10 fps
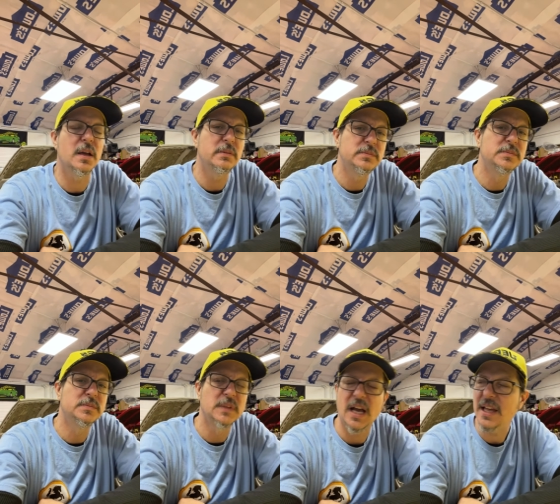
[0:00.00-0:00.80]
Okay.
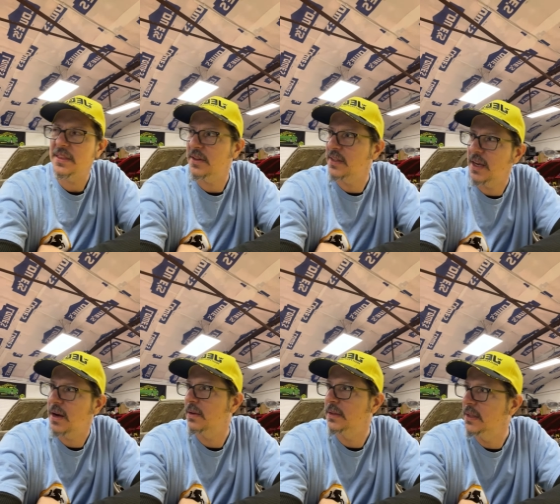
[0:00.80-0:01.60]
I thought they
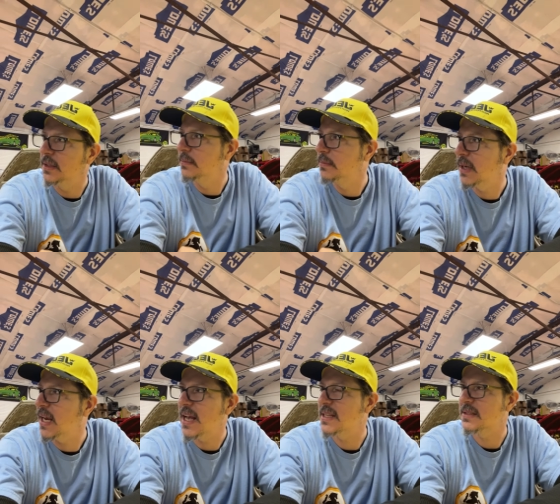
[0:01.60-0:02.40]
all did,
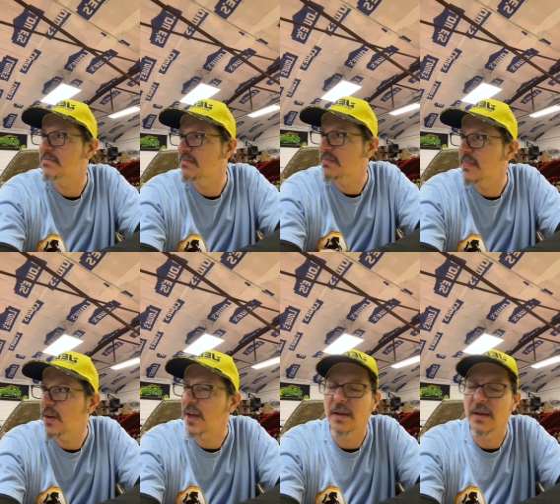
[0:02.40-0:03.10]
but okay.